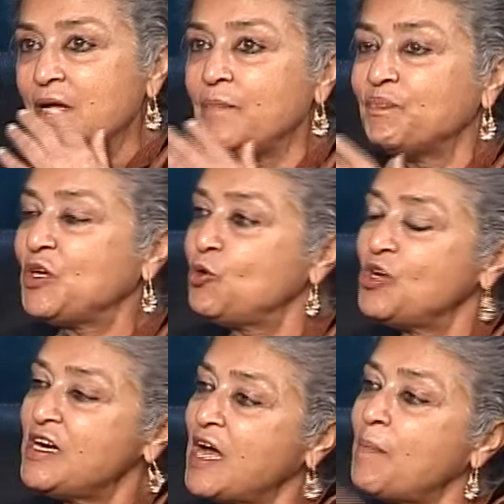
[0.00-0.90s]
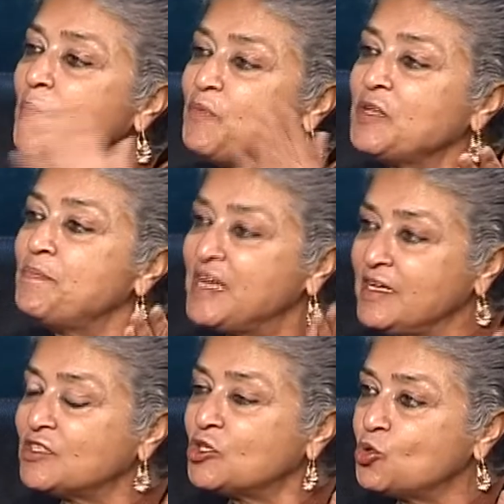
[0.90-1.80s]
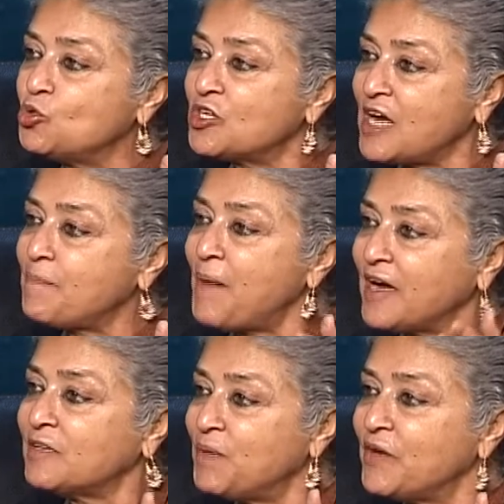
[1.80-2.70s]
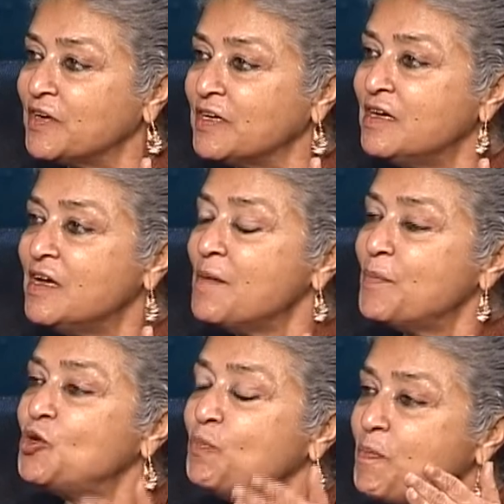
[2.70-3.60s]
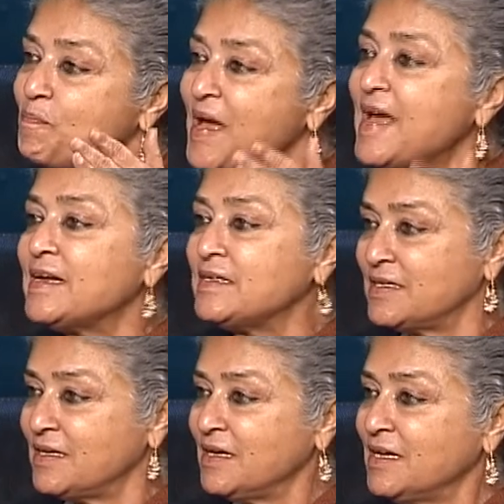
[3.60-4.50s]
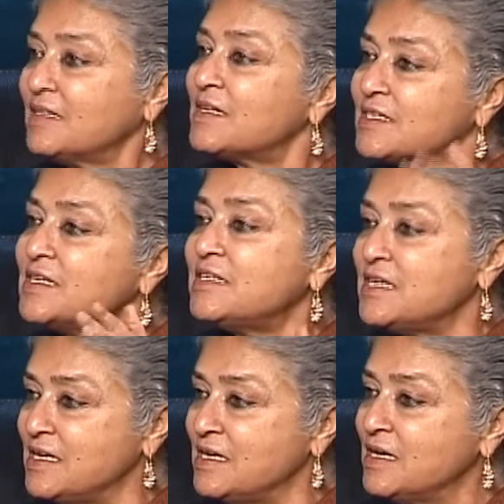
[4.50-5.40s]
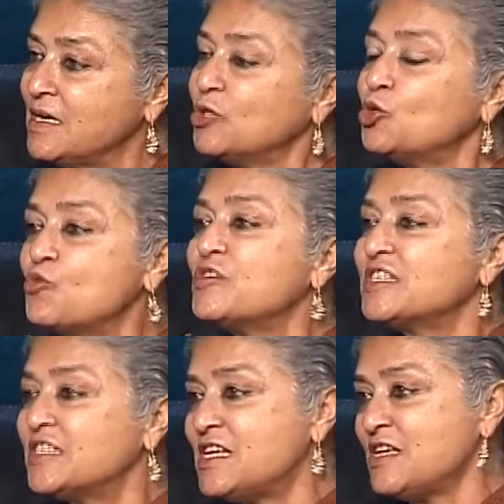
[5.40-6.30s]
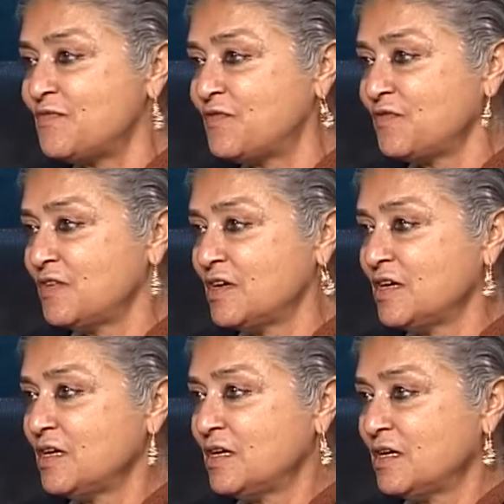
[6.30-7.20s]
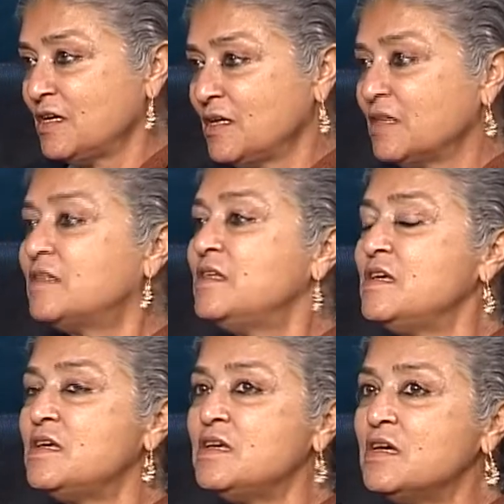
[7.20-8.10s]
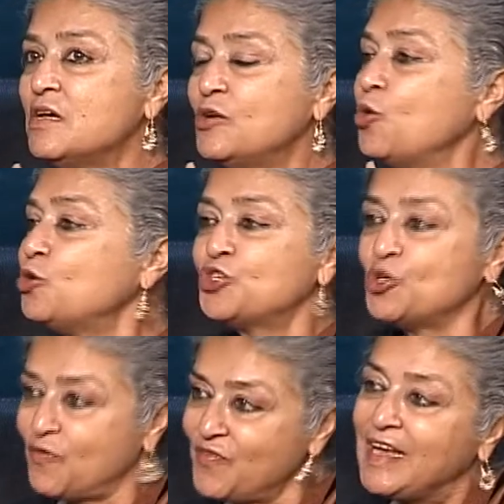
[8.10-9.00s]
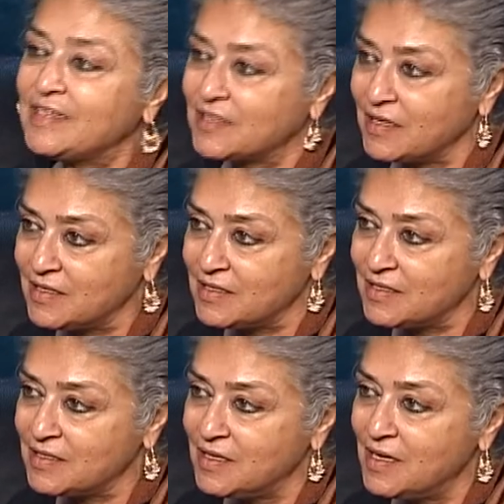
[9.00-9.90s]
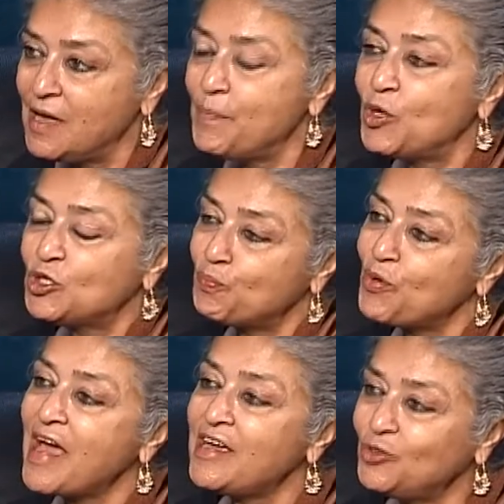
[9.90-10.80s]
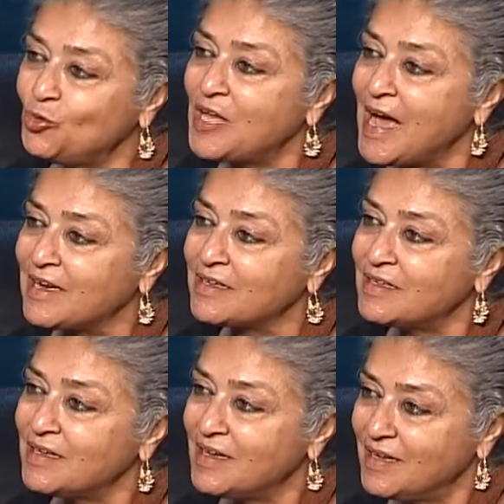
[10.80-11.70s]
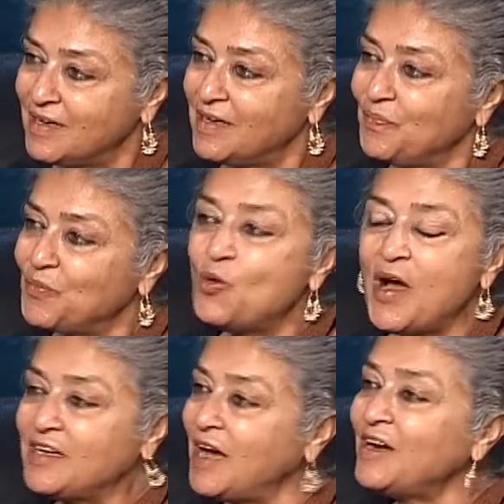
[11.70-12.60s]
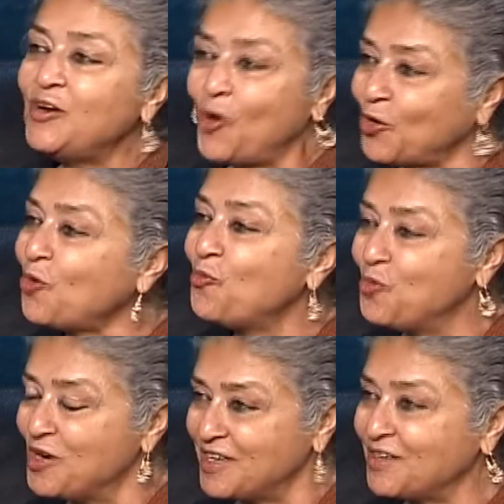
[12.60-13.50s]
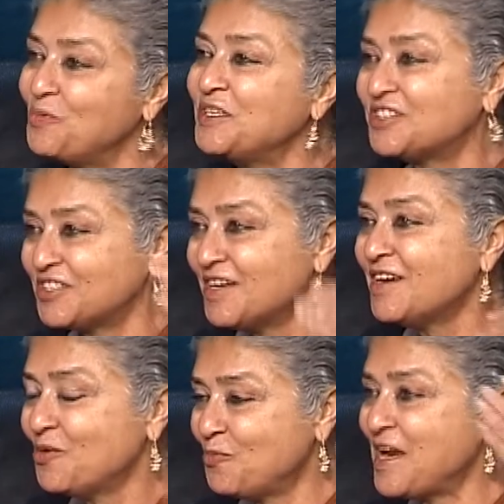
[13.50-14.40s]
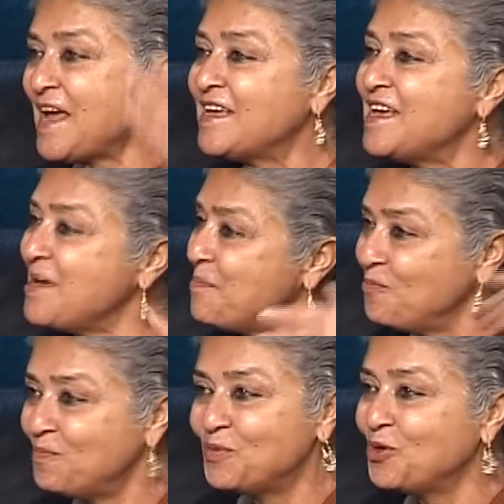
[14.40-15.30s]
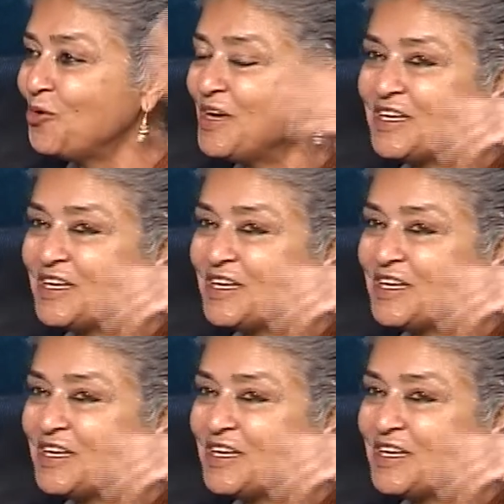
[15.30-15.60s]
that you didn't come up with a big institution like Bharat Bhavan, but you prepared the city to receive the notion of excellence. Because prior to that, you had done a lot of work which, when I came, you know, it